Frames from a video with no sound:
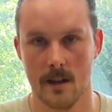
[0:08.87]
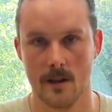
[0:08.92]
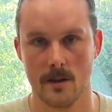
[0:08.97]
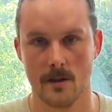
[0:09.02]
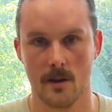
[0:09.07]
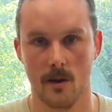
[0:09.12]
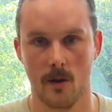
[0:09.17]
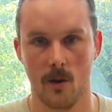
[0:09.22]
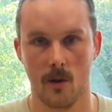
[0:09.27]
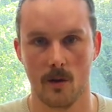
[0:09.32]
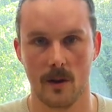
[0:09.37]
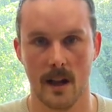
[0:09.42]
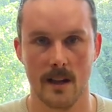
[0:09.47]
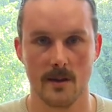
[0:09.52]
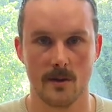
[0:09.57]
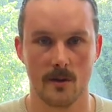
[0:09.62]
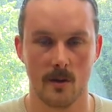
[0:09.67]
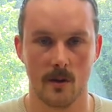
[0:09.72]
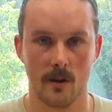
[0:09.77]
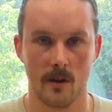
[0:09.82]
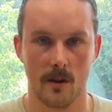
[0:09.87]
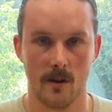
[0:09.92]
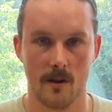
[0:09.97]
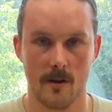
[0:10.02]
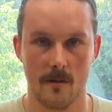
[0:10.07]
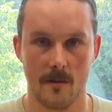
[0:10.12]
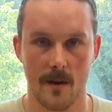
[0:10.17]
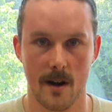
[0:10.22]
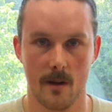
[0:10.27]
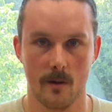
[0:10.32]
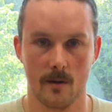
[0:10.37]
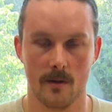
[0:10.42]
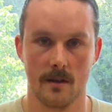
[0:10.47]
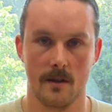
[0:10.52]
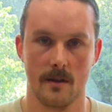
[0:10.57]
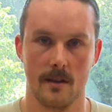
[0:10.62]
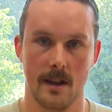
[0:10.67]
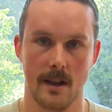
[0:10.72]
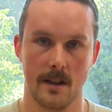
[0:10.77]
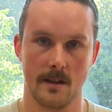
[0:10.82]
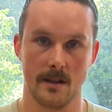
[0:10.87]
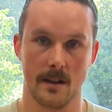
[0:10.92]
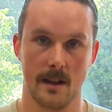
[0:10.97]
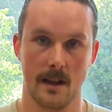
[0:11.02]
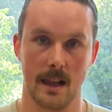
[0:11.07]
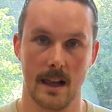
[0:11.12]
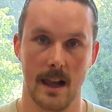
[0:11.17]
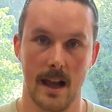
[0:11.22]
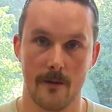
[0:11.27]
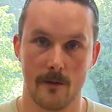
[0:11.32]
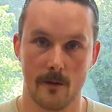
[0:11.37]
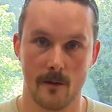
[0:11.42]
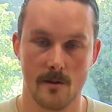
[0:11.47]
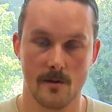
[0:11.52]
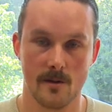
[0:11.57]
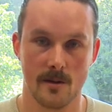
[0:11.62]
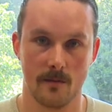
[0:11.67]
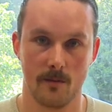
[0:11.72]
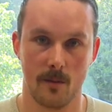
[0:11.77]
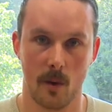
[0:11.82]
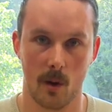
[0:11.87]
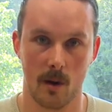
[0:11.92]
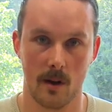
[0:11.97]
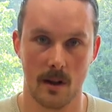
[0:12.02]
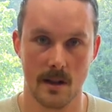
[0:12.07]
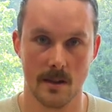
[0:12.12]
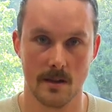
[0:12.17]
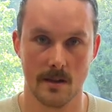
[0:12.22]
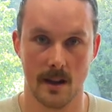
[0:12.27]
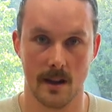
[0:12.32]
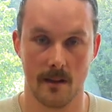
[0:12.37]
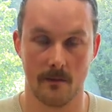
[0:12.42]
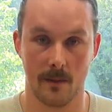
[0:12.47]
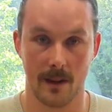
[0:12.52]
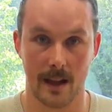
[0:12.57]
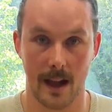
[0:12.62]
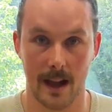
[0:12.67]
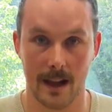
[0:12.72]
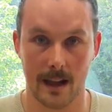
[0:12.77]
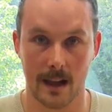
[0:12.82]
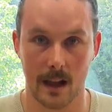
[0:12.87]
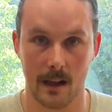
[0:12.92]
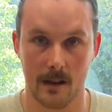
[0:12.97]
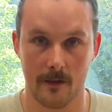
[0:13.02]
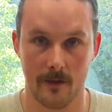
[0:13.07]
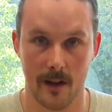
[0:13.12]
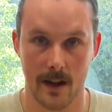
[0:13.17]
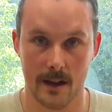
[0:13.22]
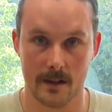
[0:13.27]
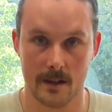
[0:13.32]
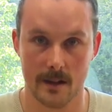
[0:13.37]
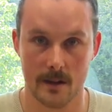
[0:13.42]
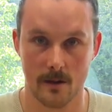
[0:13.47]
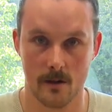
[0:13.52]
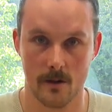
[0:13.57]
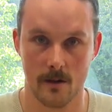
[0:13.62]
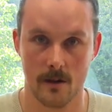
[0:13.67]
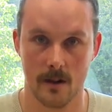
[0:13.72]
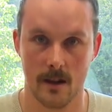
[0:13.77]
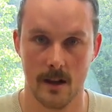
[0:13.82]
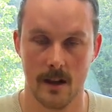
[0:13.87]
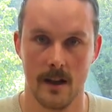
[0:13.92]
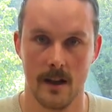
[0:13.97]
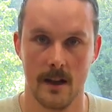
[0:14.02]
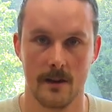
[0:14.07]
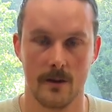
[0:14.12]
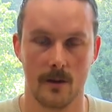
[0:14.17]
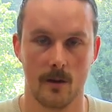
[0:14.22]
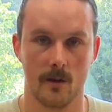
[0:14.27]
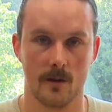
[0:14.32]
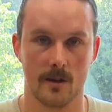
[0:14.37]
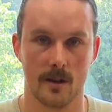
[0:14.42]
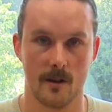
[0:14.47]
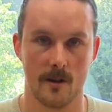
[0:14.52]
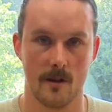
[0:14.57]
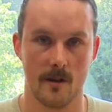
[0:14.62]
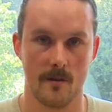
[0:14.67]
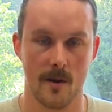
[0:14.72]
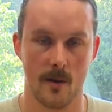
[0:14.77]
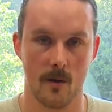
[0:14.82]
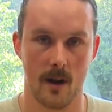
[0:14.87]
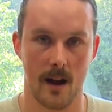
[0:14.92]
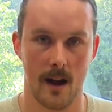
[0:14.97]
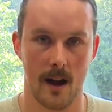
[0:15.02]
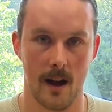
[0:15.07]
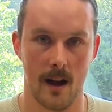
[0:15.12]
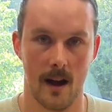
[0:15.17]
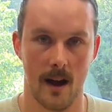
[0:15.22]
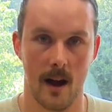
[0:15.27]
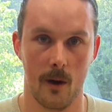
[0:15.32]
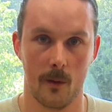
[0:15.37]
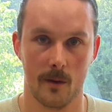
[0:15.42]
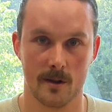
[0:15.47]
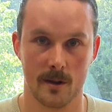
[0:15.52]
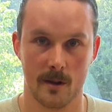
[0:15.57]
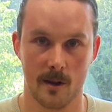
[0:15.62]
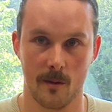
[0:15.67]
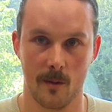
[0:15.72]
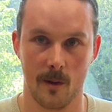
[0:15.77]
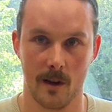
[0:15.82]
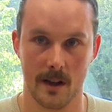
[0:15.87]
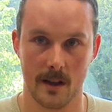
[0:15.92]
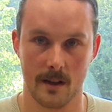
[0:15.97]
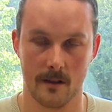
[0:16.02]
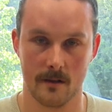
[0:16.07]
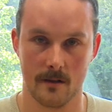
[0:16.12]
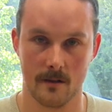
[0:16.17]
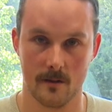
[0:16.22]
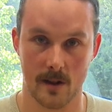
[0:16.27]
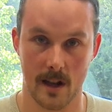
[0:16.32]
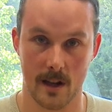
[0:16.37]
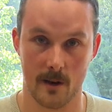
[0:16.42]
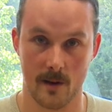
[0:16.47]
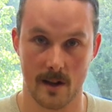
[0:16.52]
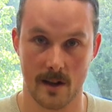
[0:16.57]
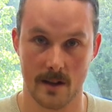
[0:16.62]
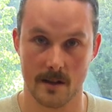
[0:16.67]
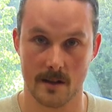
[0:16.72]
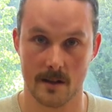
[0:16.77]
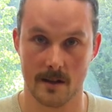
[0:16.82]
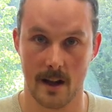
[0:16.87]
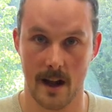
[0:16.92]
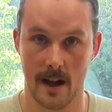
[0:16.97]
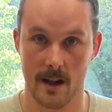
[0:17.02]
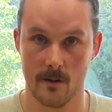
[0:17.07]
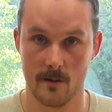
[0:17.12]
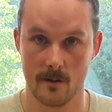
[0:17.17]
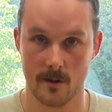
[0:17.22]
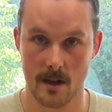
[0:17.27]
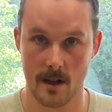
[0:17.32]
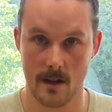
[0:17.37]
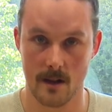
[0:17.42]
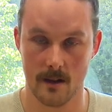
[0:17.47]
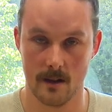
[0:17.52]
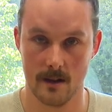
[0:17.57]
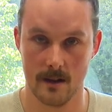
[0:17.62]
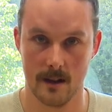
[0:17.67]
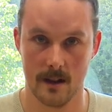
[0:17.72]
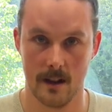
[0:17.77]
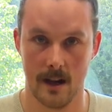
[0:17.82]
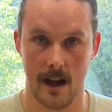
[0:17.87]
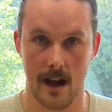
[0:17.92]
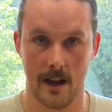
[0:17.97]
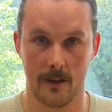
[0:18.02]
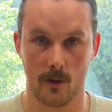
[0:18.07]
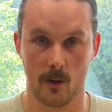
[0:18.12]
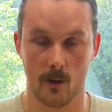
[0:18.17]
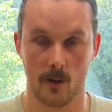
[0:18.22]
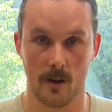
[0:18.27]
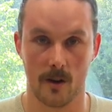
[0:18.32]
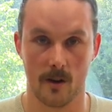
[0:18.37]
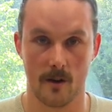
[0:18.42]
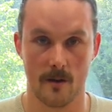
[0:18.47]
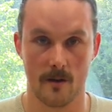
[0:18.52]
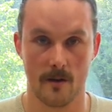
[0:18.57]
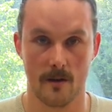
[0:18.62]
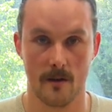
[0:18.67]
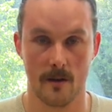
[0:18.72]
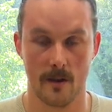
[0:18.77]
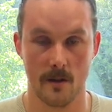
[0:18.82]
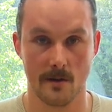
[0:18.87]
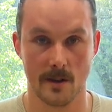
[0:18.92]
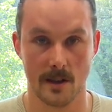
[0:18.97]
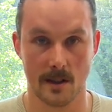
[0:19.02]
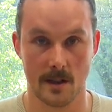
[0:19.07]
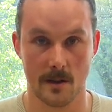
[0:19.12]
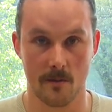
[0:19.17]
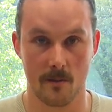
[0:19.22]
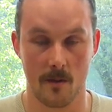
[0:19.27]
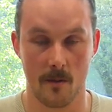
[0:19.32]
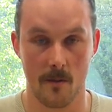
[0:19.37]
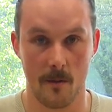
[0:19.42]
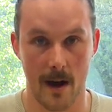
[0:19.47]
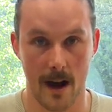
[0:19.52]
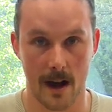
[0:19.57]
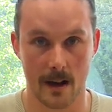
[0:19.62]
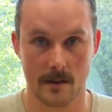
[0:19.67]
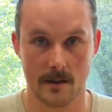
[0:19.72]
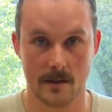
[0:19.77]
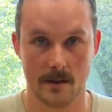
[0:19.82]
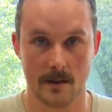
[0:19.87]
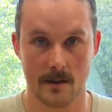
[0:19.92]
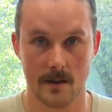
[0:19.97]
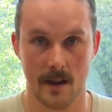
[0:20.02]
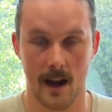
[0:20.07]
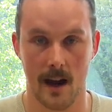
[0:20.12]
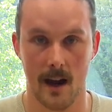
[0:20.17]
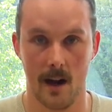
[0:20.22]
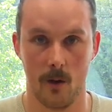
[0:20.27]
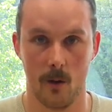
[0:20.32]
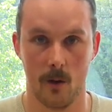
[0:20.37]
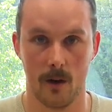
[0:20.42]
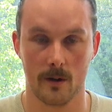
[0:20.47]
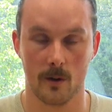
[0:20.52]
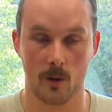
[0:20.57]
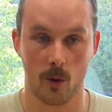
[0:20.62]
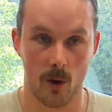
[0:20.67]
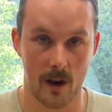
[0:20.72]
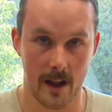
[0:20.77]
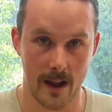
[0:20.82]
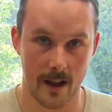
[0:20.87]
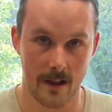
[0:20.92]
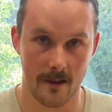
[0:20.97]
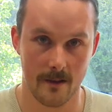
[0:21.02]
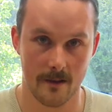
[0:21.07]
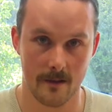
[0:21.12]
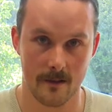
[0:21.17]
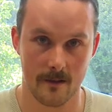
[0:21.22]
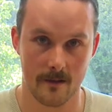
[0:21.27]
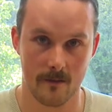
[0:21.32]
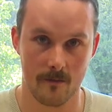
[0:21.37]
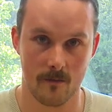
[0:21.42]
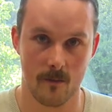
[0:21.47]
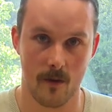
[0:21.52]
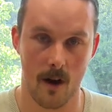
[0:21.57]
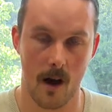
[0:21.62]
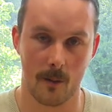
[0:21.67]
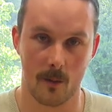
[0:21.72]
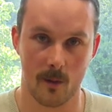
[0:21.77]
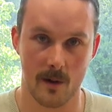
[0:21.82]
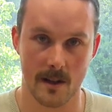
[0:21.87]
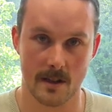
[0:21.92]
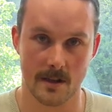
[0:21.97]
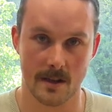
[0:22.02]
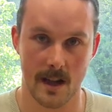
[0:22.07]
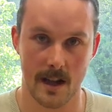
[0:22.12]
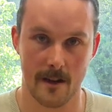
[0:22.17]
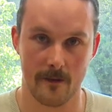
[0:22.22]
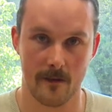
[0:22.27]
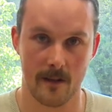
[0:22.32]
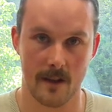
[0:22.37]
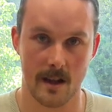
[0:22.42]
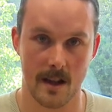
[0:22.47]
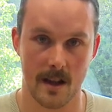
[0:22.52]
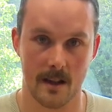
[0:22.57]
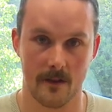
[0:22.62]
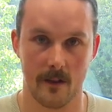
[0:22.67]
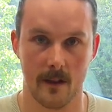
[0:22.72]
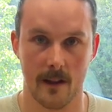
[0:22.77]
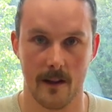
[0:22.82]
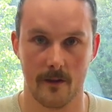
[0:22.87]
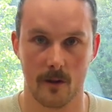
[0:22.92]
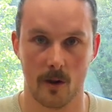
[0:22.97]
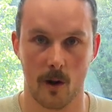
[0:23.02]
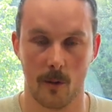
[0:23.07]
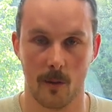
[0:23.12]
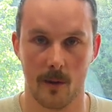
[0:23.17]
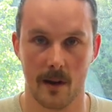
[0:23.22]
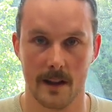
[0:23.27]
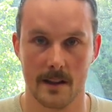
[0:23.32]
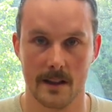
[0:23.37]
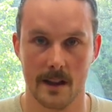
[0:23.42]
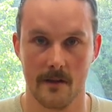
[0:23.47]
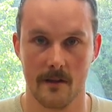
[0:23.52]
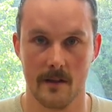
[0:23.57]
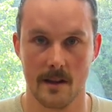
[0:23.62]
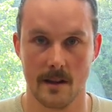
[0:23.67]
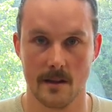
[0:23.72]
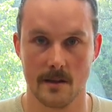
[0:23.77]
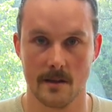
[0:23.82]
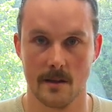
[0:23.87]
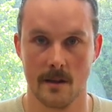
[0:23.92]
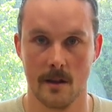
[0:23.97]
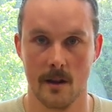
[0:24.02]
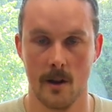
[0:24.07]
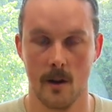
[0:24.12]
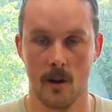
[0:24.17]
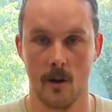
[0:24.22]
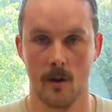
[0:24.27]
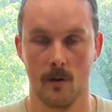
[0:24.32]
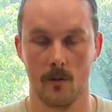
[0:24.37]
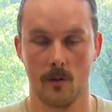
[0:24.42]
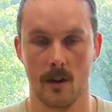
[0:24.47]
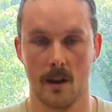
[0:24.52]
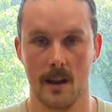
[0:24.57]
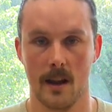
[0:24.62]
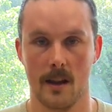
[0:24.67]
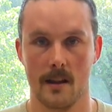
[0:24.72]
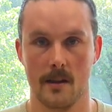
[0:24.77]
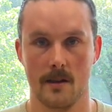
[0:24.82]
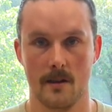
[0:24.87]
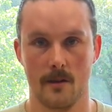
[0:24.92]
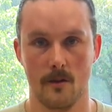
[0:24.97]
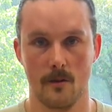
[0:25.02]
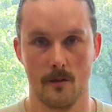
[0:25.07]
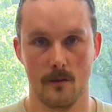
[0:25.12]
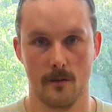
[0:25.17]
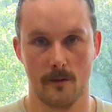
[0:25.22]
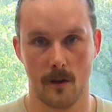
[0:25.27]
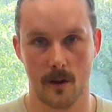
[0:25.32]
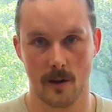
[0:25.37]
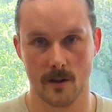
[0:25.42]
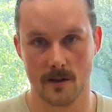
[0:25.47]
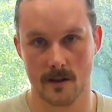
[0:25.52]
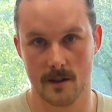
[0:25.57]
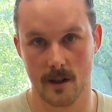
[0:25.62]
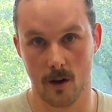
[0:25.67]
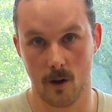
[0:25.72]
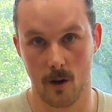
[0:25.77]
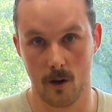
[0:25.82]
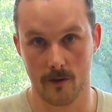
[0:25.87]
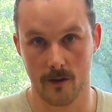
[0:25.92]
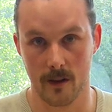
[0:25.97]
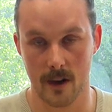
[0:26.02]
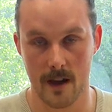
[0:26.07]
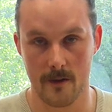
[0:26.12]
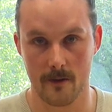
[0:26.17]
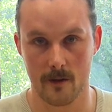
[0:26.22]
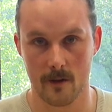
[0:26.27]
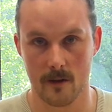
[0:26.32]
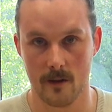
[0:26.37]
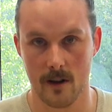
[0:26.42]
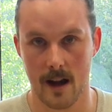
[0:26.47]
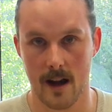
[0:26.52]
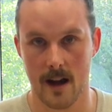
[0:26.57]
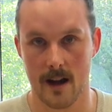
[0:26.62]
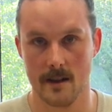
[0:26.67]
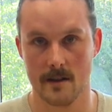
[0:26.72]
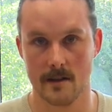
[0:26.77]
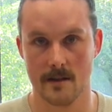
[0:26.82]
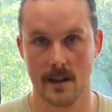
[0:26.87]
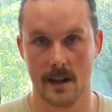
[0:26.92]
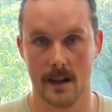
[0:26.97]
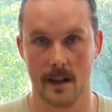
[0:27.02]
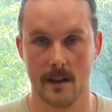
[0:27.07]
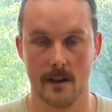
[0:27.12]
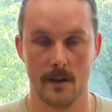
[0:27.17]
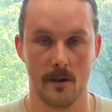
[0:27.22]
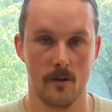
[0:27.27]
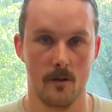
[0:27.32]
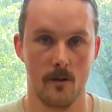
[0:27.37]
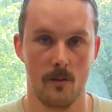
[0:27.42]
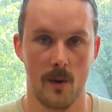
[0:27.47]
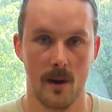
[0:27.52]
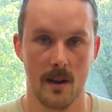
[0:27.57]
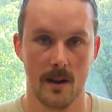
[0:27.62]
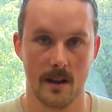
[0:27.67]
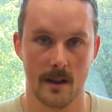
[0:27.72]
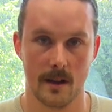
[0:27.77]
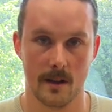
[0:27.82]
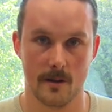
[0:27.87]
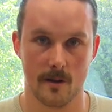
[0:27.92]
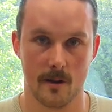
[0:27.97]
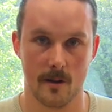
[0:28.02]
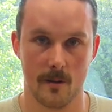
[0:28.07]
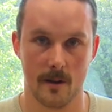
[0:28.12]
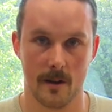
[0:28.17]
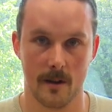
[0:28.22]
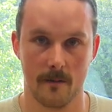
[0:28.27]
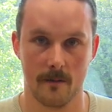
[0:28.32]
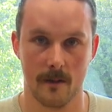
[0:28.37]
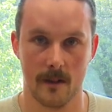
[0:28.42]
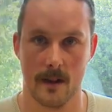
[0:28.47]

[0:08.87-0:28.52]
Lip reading: So kids are going to learn about things like levers and pulleys and mechanical advantage. They're going to learn about how a turbine generates energy, and they're going to learn using simple maths how a crane operates safely, and they have a couple activities related to first the law of the lever and second to building a turbine.